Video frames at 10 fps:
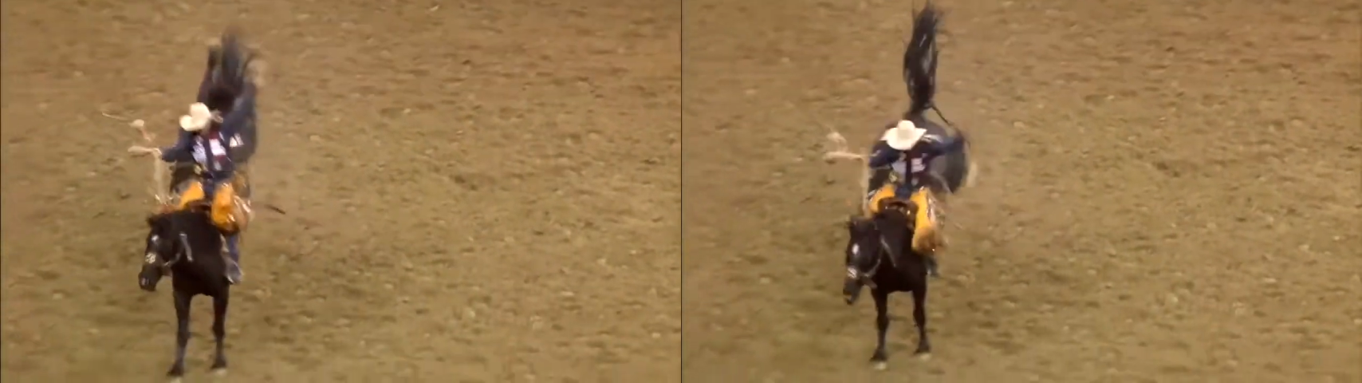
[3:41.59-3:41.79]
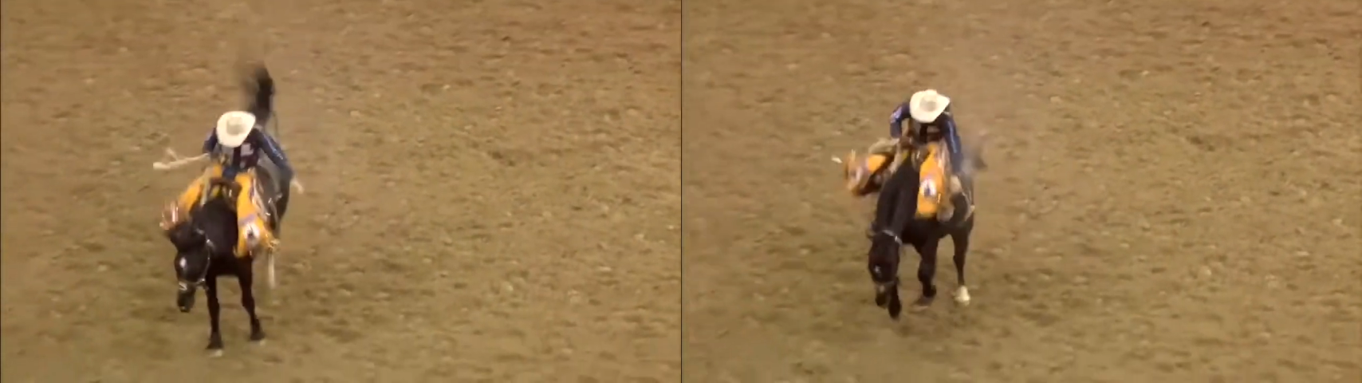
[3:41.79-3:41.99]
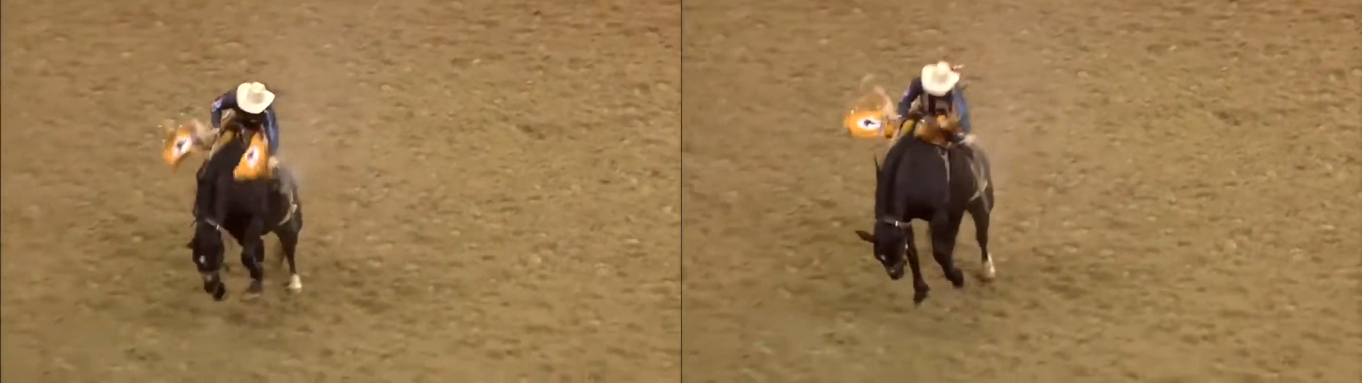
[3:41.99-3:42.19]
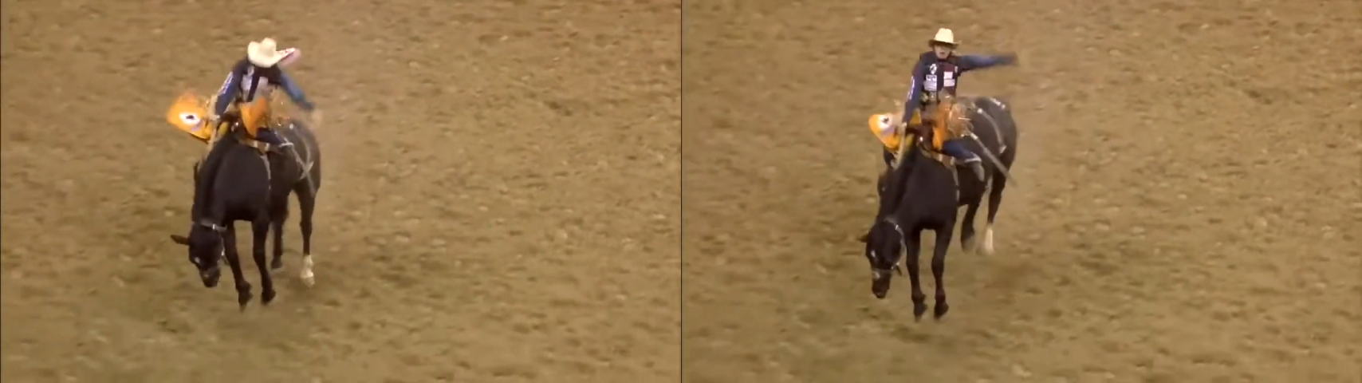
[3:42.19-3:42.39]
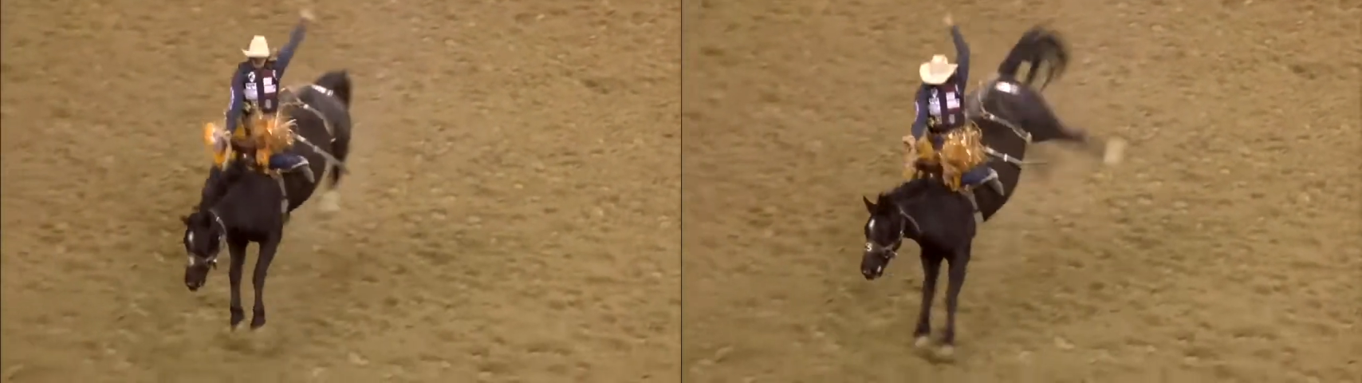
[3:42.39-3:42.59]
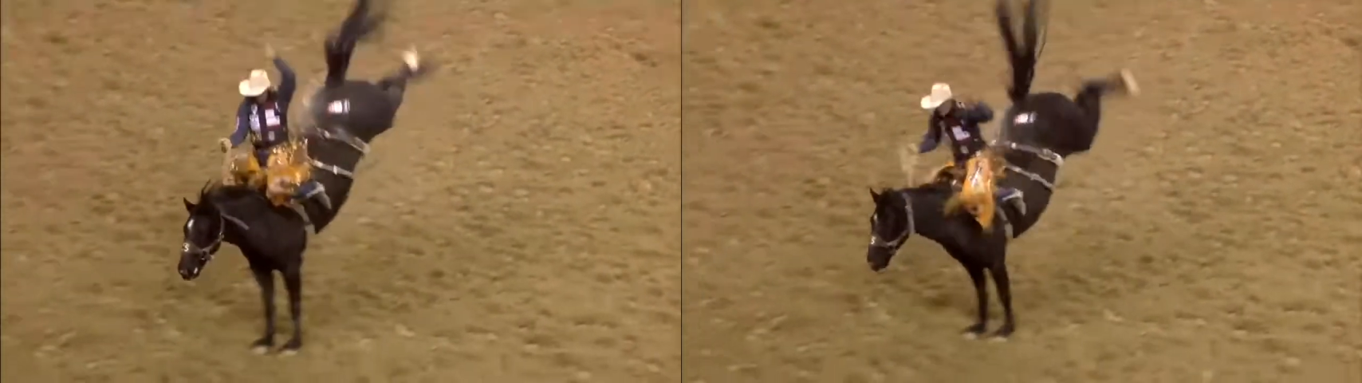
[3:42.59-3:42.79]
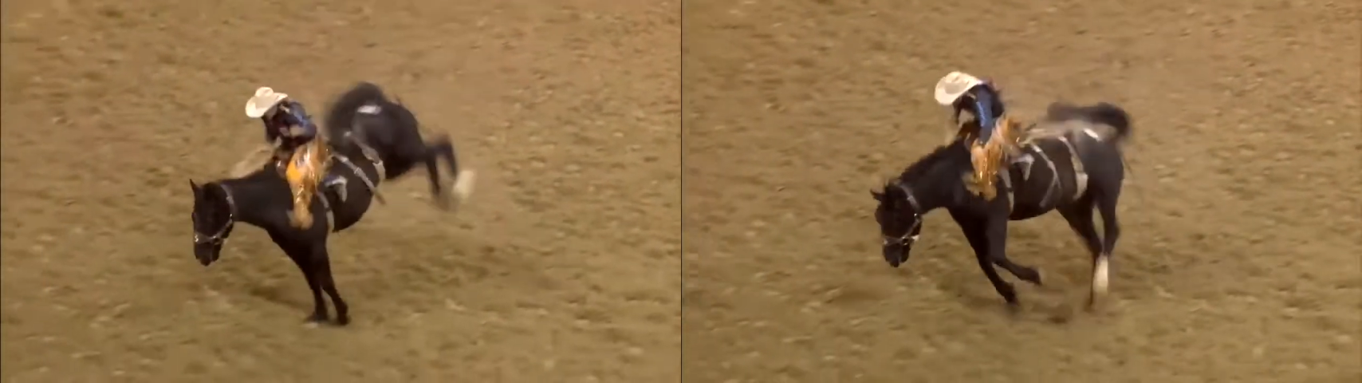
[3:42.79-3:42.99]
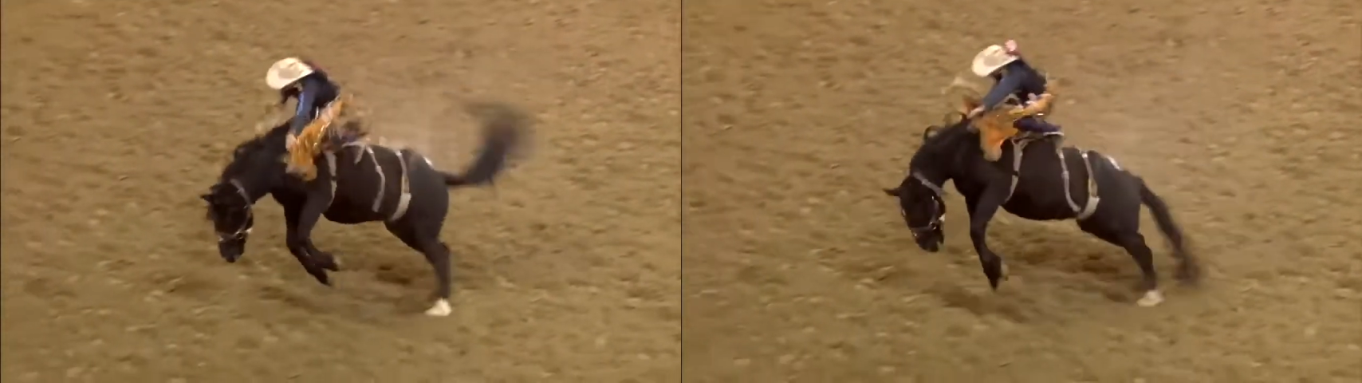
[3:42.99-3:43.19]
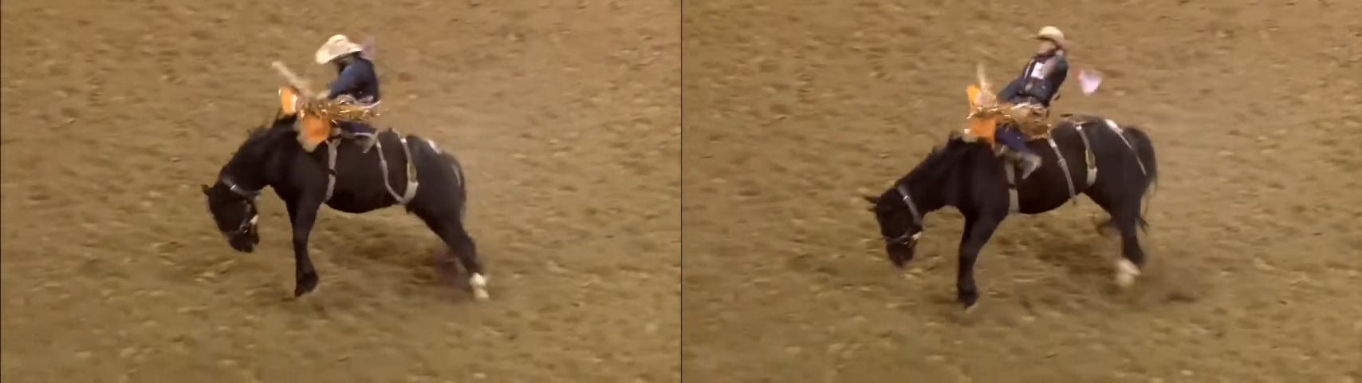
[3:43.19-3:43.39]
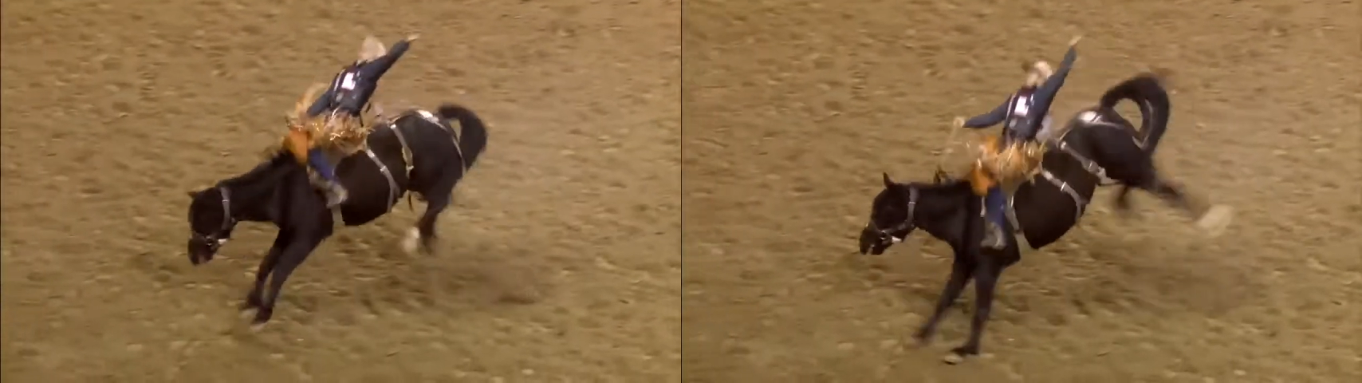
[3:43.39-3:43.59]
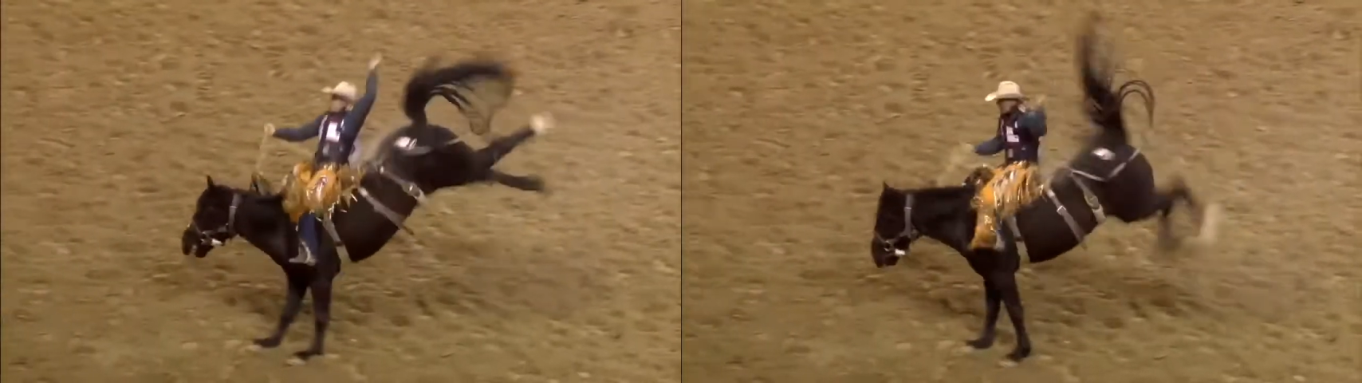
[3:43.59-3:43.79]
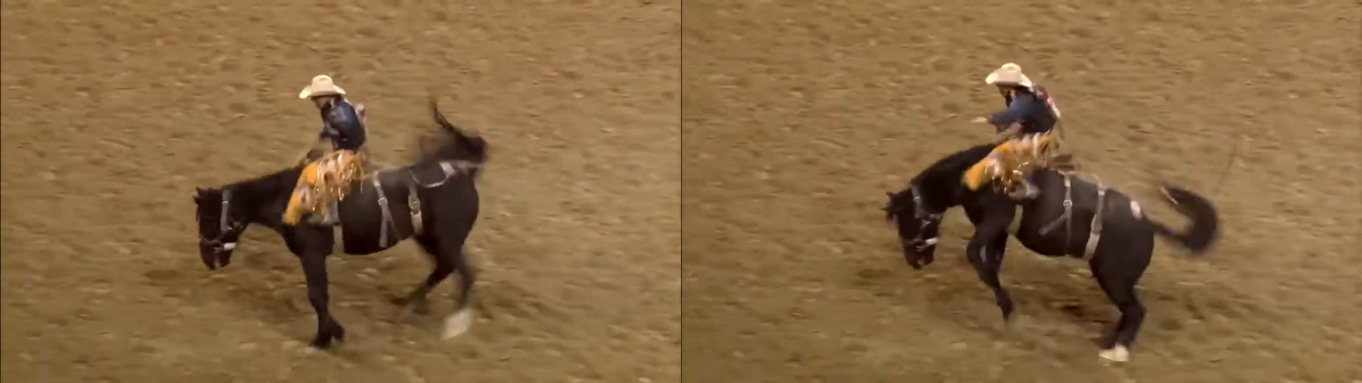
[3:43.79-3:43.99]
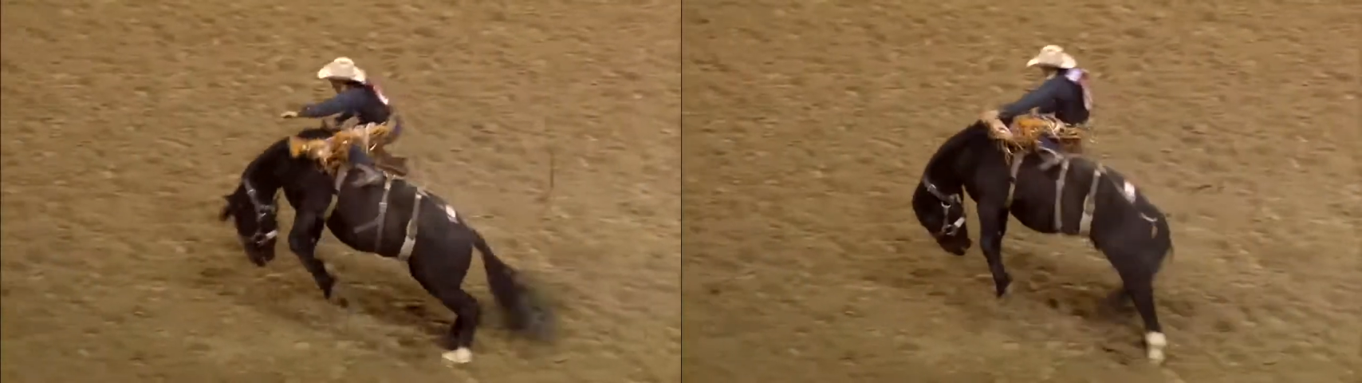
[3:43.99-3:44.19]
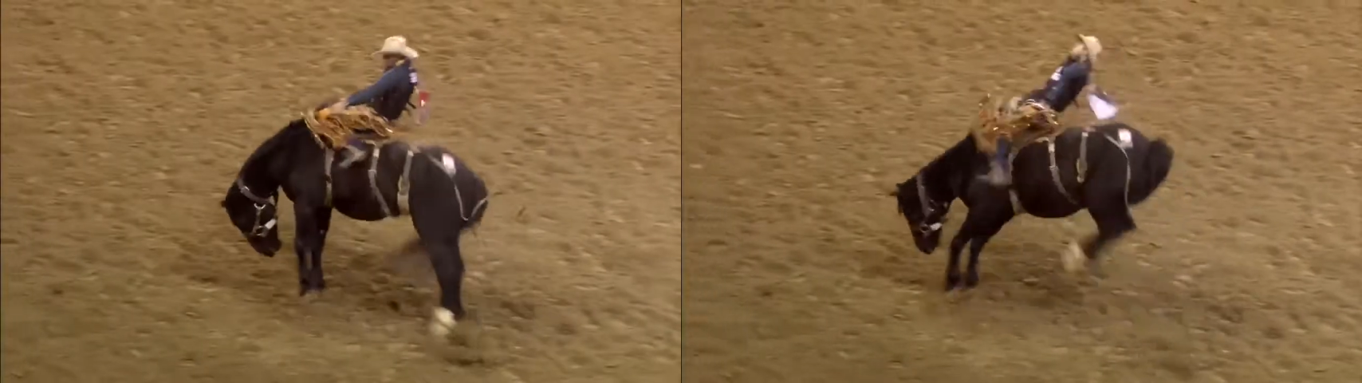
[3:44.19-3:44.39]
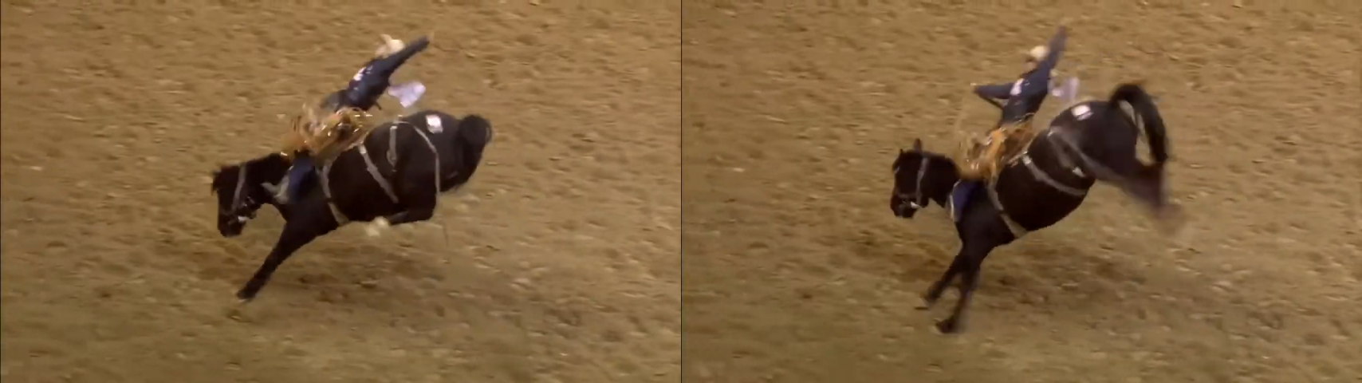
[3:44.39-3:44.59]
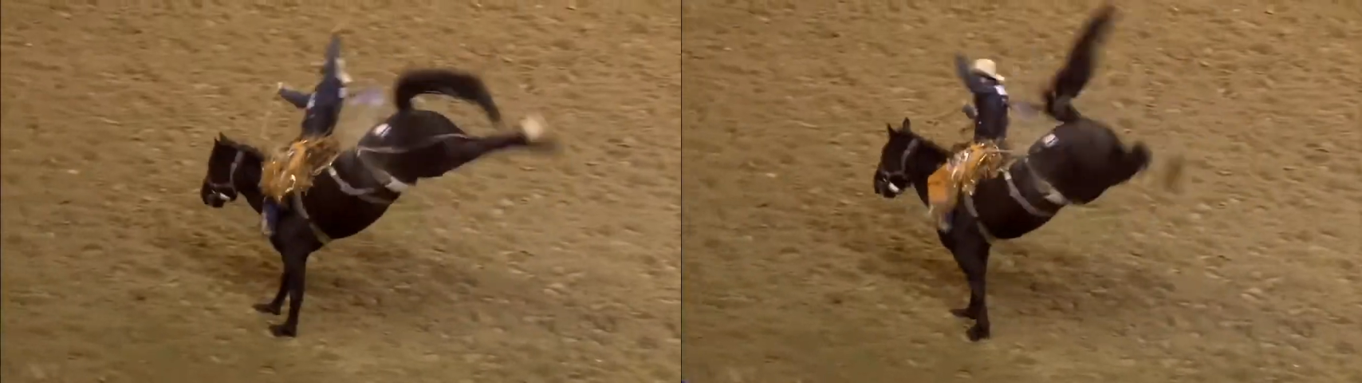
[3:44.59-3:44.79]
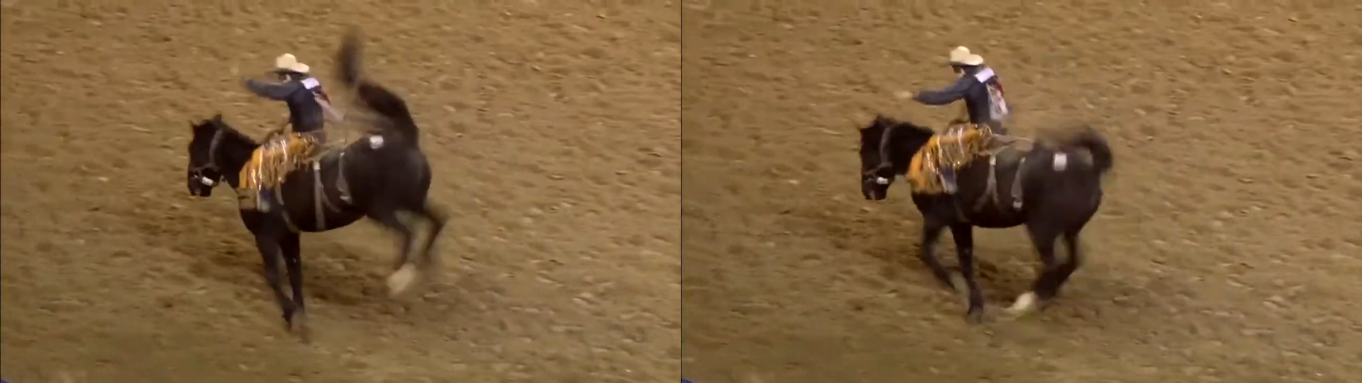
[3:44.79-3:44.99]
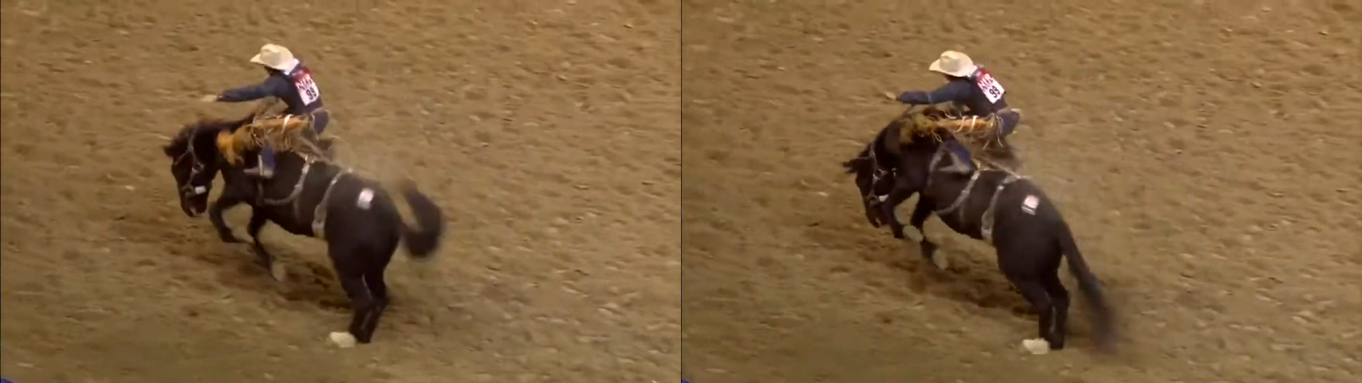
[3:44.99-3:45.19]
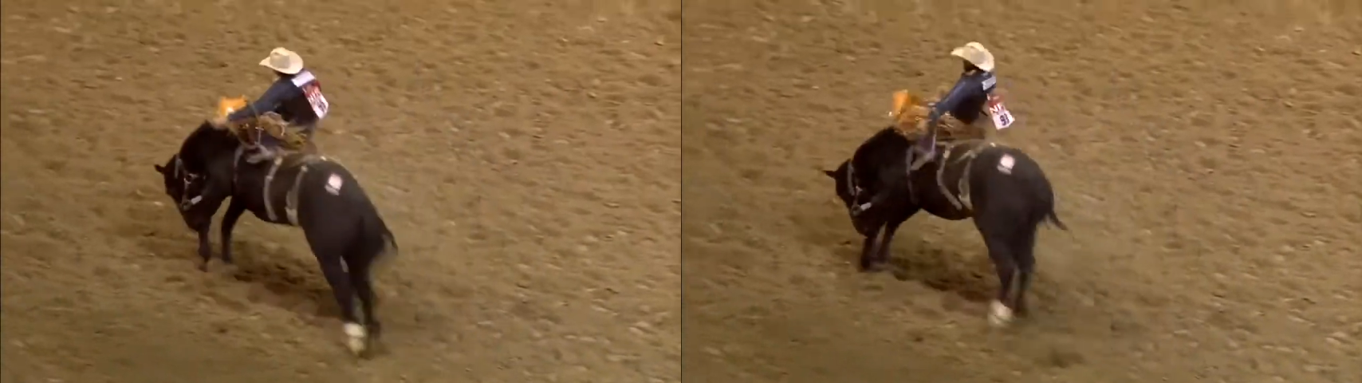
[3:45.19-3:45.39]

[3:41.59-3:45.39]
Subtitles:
Nobody's mouth can be seen.